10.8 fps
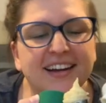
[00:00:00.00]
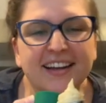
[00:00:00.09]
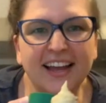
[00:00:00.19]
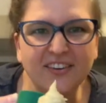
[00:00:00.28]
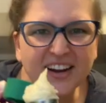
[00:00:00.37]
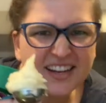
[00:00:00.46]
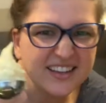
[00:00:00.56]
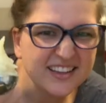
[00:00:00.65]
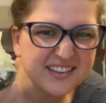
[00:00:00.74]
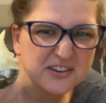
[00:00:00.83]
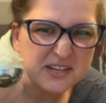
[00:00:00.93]
Yeah, right?
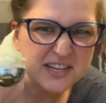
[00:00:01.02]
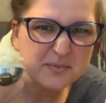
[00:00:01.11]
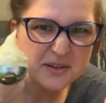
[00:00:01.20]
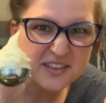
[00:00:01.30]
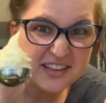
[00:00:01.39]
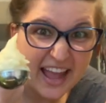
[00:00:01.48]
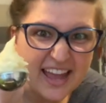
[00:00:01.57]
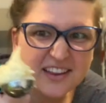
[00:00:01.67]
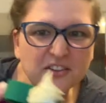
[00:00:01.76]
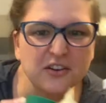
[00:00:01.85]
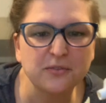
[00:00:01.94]
That's 2 teaspoons. And
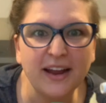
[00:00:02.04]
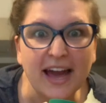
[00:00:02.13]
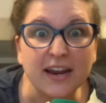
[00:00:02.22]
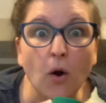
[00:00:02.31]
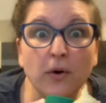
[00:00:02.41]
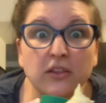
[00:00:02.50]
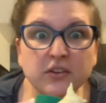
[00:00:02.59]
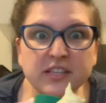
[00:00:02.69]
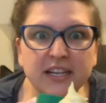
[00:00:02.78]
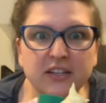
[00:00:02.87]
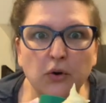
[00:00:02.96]
it looks rad. Oh, it looks
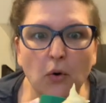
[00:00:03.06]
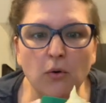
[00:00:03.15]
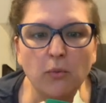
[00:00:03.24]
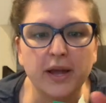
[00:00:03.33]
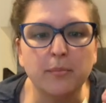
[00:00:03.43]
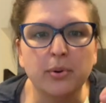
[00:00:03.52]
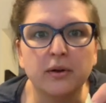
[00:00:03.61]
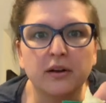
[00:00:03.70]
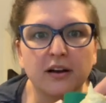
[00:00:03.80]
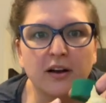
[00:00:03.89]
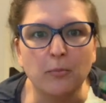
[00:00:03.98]
like Dole Whip.
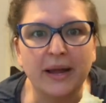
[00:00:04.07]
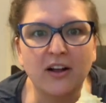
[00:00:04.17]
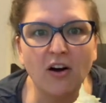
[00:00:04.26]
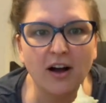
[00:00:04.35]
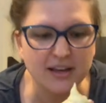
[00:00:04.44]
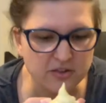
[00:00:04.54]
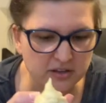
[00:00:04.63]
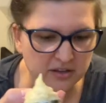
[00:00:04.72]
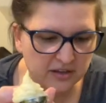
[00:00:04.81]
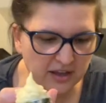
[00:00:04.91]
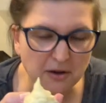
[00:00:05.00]
Oh my gosh.
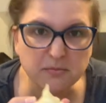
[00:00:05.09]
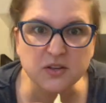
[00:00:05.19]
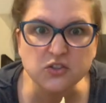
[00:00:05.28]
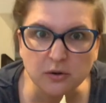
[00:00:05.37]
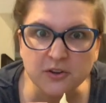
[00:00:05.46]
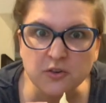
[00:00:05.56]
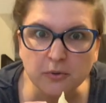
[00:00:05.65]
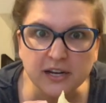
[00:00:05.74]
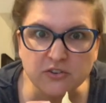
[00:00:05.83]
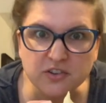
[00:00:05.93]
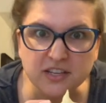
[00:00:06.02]
I would be so much more
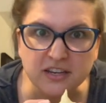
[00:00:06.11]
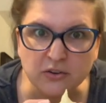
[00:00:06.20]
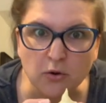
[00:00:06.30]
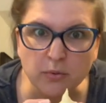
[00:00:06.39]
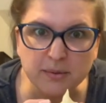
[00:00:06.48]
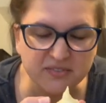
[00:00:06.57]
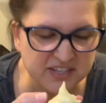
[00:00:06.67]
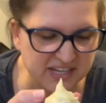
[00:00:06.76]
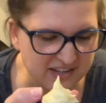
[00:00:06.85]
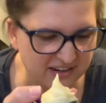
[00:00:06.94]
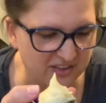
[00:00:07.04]
interested in Dole Whip if it
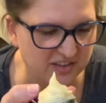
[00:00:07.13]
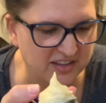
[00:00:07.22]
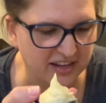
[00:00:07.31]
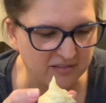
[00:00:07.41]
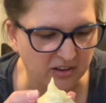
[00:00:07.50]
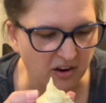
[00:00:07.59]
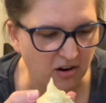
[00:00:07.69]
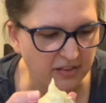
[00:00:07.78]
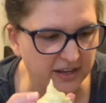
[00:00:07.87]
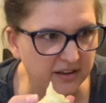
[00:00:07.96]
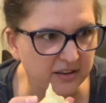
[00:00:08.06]
tasted just like
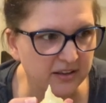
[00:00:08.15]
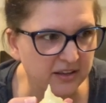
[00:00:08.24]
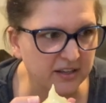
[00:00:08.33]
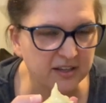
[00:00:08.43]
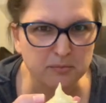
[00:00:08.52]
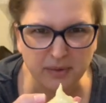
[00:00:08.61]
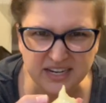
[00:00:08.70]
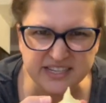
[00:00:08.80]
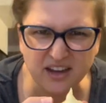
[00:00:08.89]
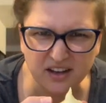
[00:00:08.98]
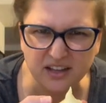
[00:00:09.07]
garlic. My
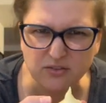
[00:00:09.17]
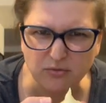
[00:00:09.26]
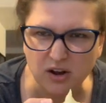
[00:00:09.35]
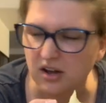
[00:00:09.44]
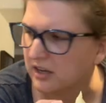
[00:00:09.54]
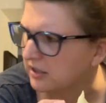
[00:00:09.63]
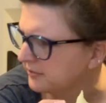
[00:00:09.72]
tongue is wrong.